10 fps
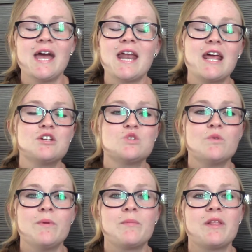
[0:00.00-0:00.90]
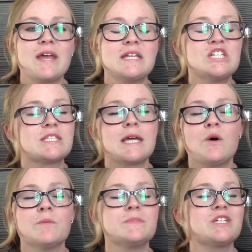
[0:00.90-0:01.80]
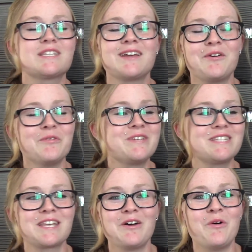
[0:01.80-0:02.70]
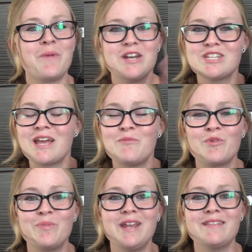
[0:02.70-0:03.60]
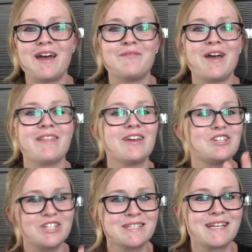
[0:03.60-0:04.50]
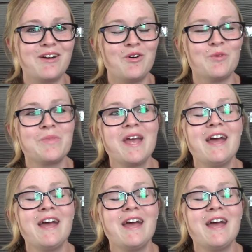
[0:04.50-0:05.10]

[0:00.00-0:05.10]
And I just remember like, just get home, just get home, just get home. I just kept repeating that in my head, like, just get home.